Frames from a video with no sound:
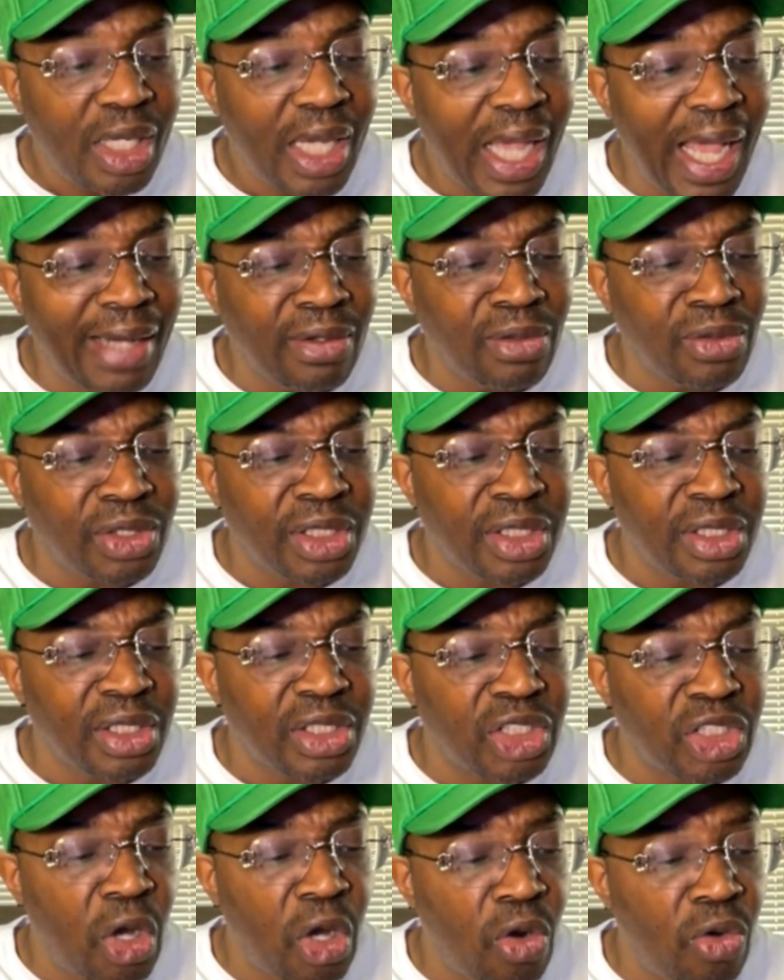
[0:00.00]
I don't see a
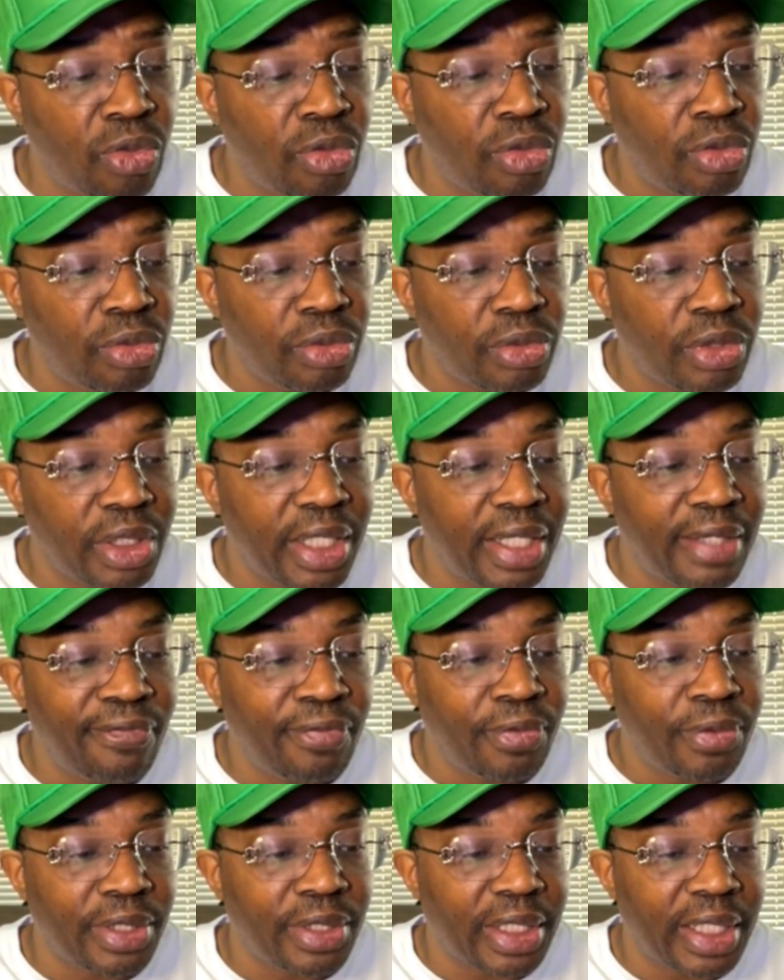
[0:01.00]
total
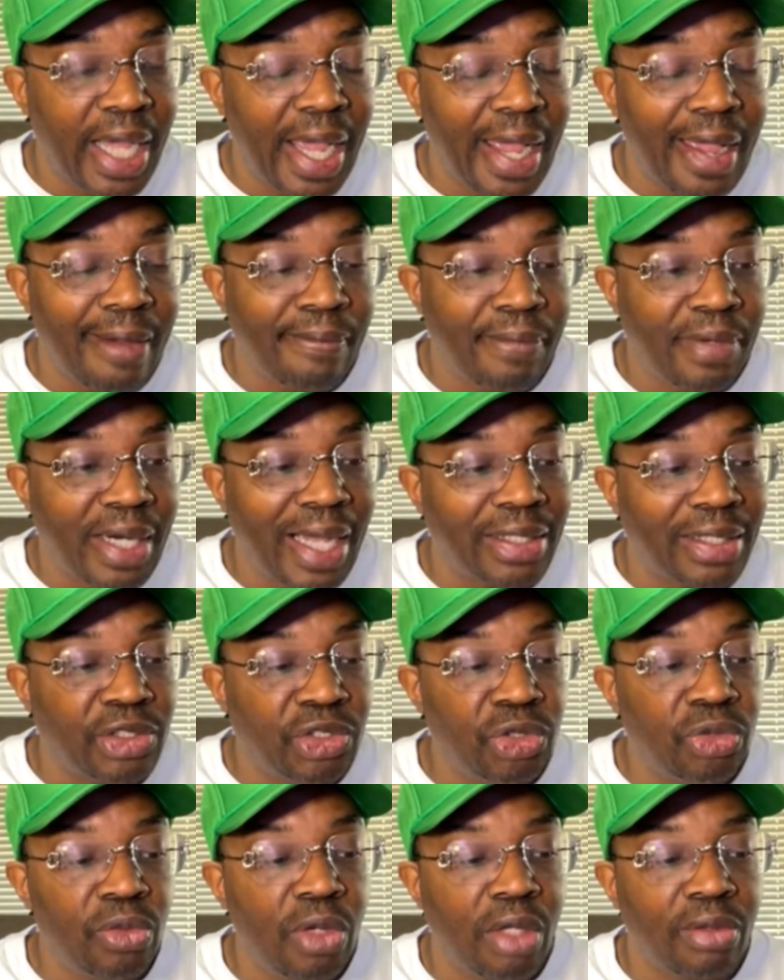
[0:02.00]
yet for the game, but I
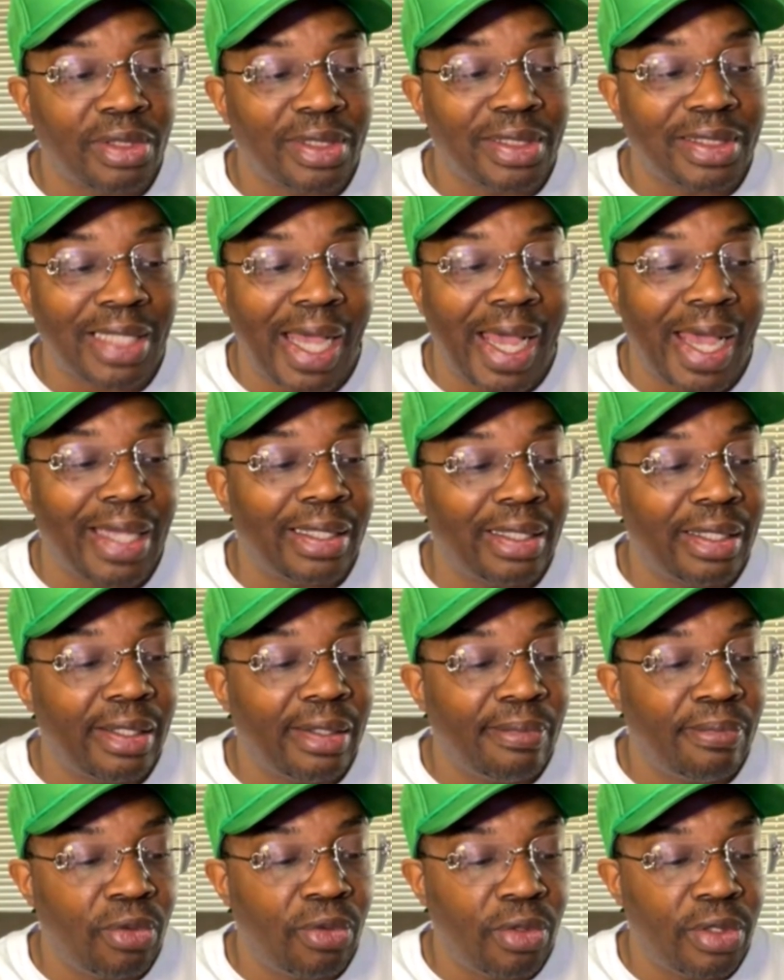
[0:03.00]
do on the side
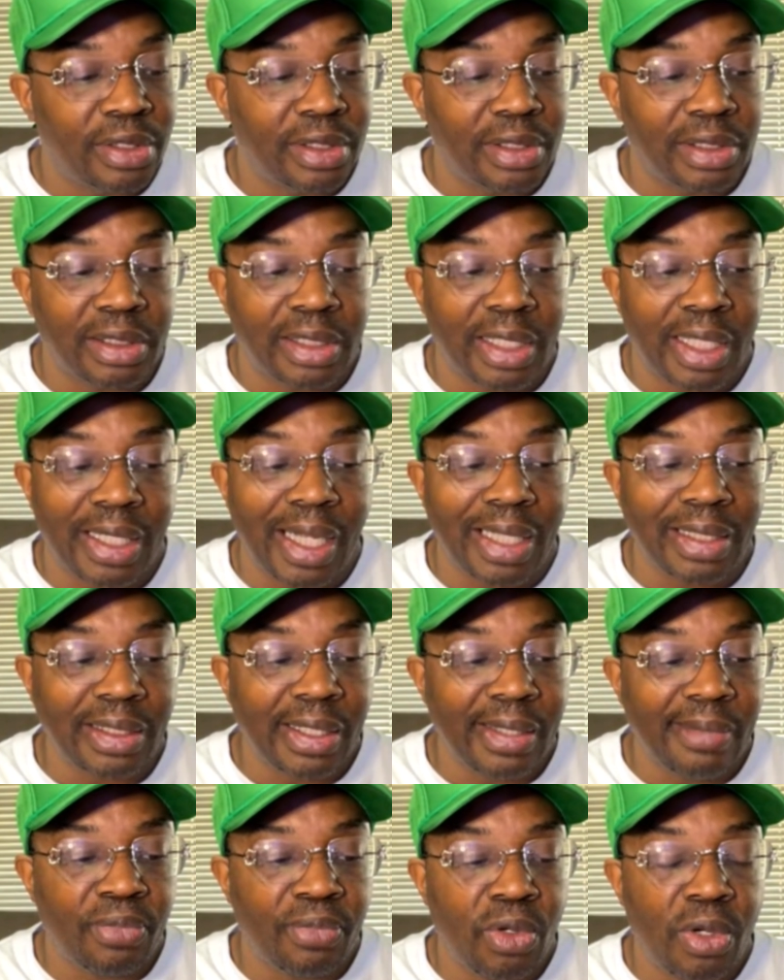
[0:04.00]
lead Boise State. I
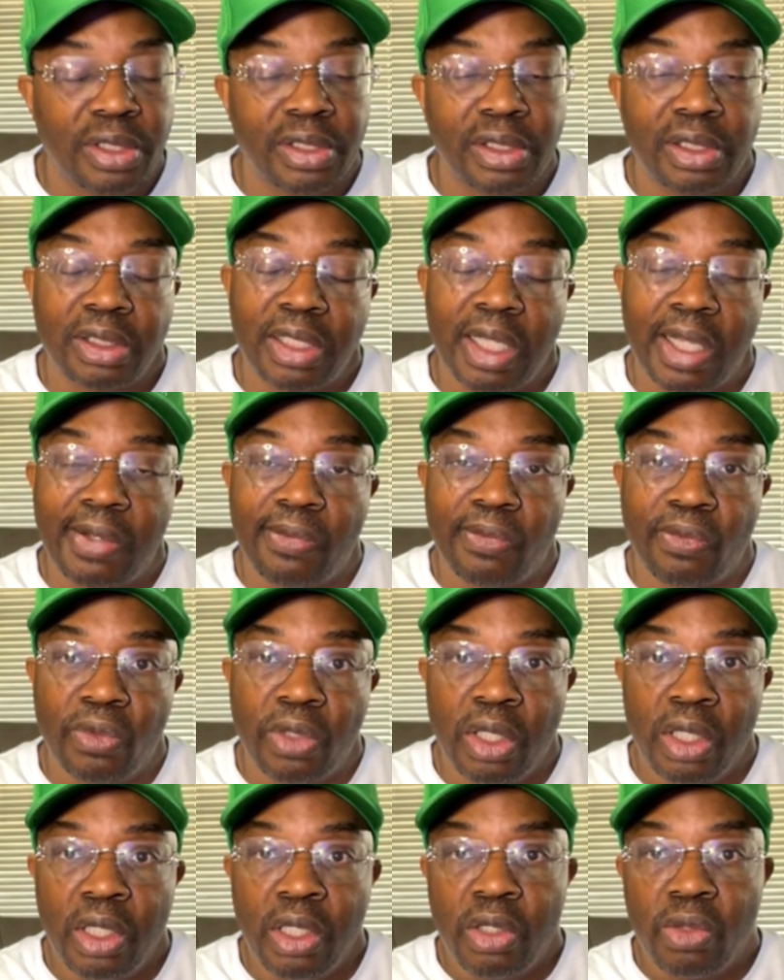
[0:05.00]
think Boise State
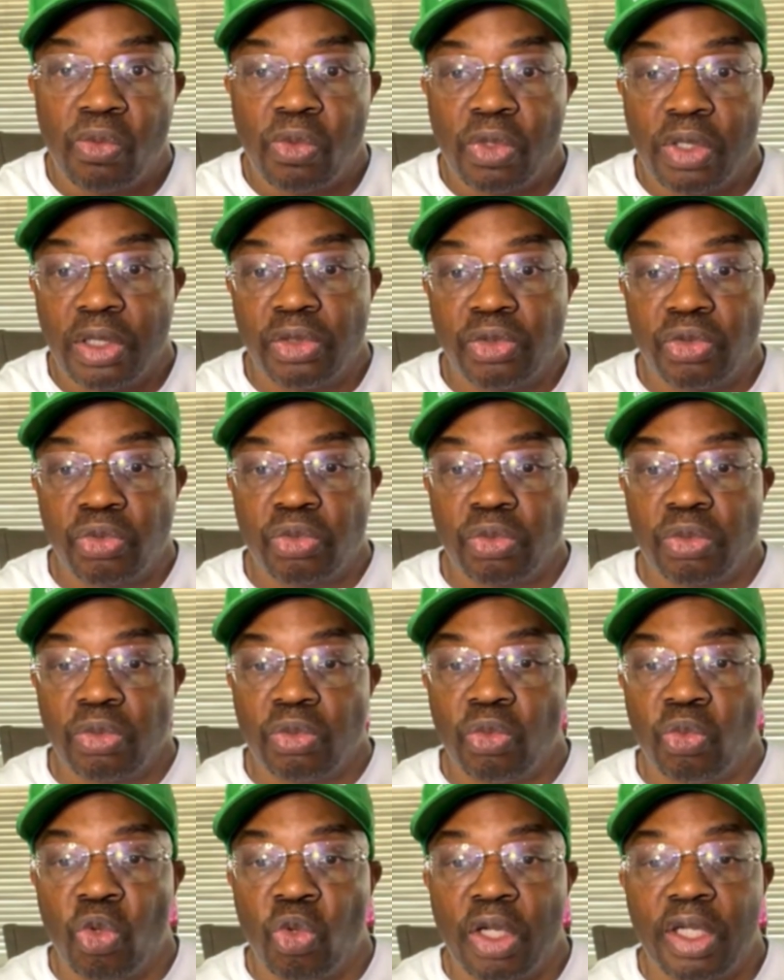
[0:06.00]
was
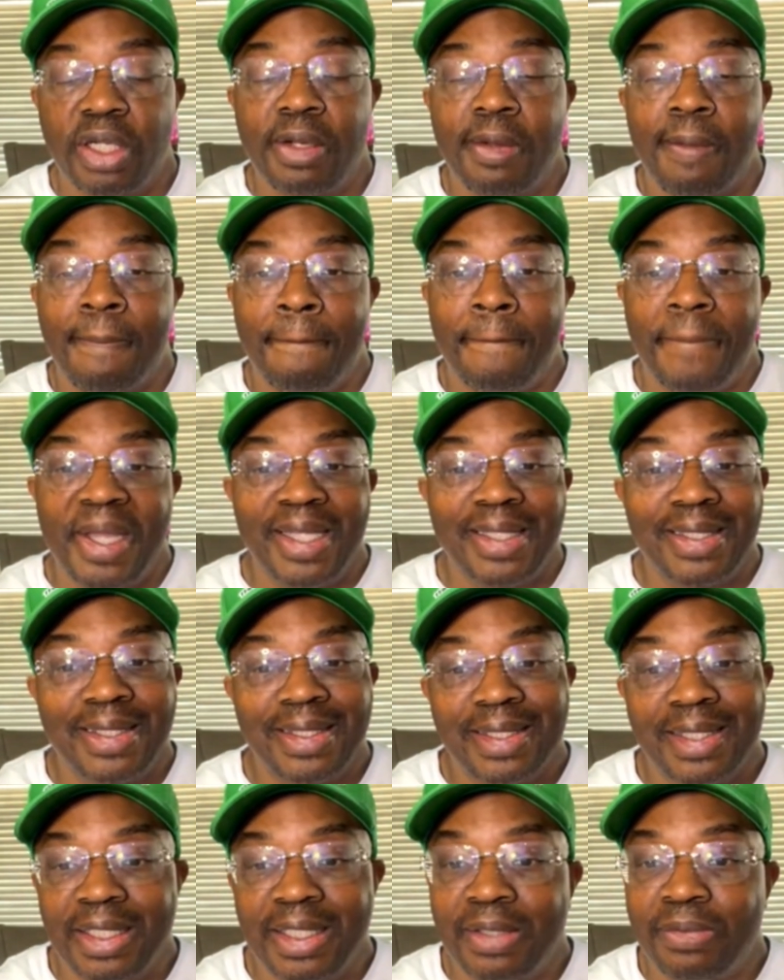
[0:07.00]
one of the
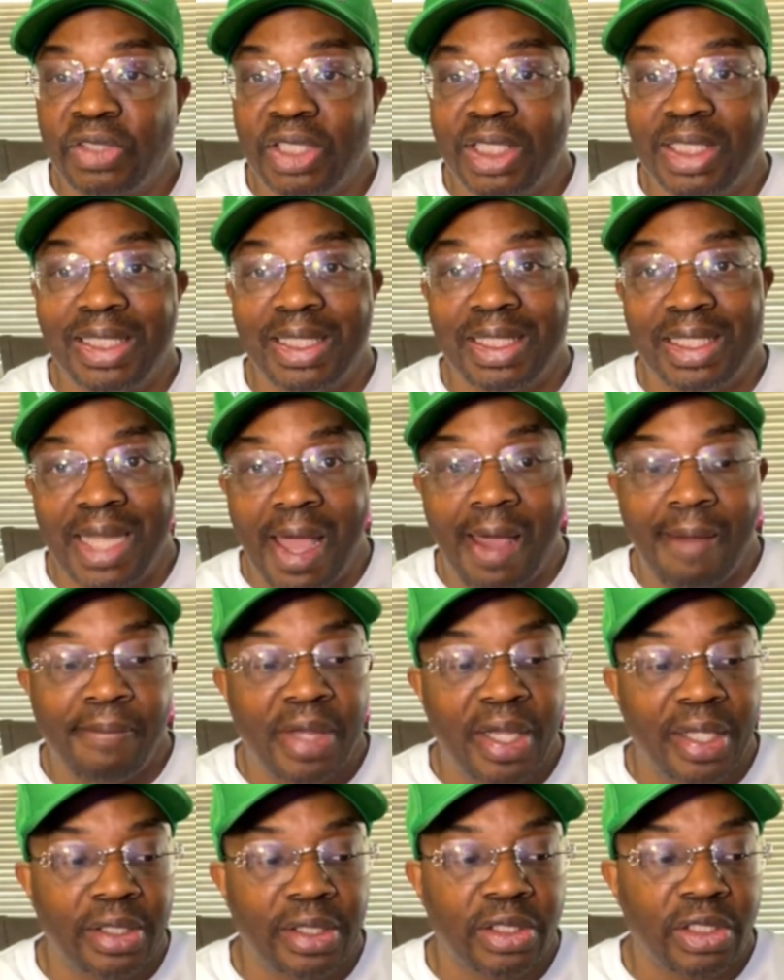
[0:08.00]
best teams that did not
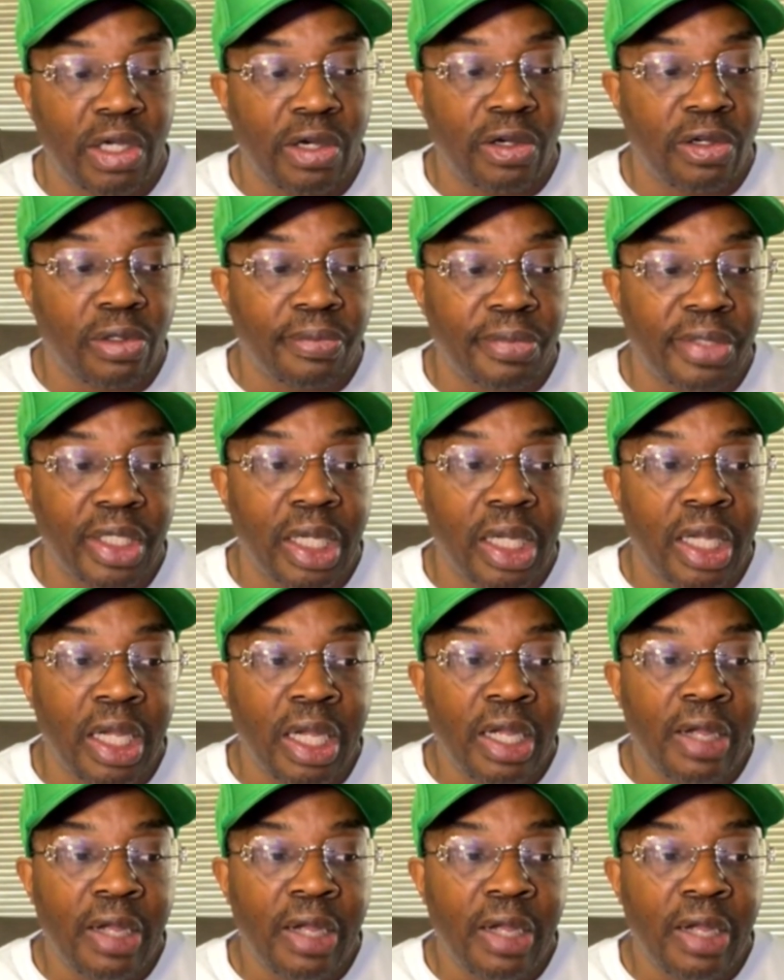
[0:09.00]
make the tournament.